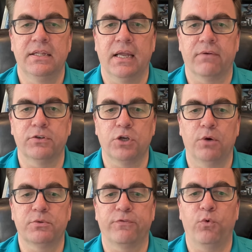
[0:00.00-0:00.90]
The average
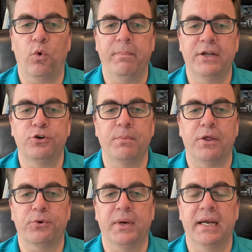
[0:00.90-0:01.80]
home's a 4-bedroom,
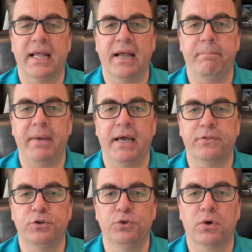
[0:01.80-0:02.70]

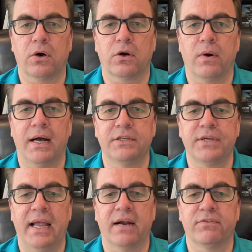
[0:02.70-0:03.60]
3.5-bath, 2-car garage.
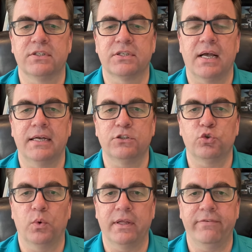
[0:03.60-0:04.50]
Average size
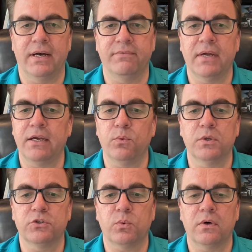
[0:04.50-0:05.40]

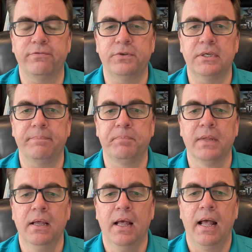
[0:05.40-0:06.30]
2591 square foot.
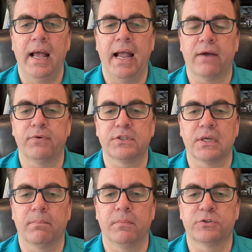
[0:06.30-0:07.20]
Average
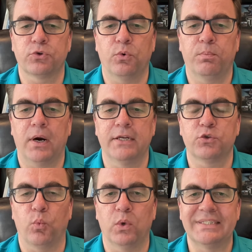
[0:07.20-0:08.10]
sold
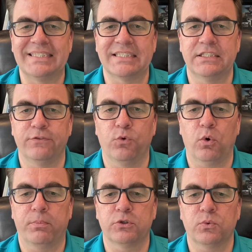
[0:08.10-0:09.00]
price
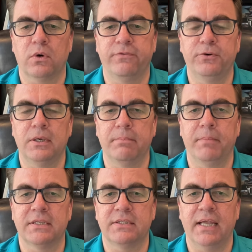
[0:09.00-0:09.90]
164 per square foot.
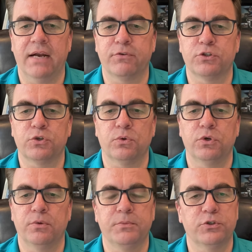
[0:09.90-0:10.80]
Makes the average sold
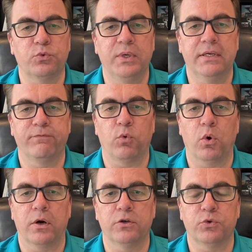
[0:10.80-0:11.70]
home this week
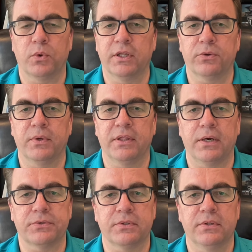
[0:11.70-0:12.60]

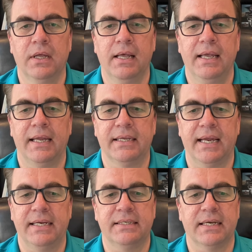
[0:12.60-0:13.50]
423,000 in
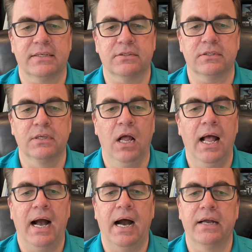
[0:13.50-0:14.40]
Katy, Texas.
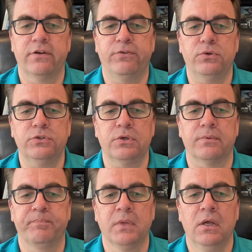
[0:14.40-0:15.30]
On to Fulshear.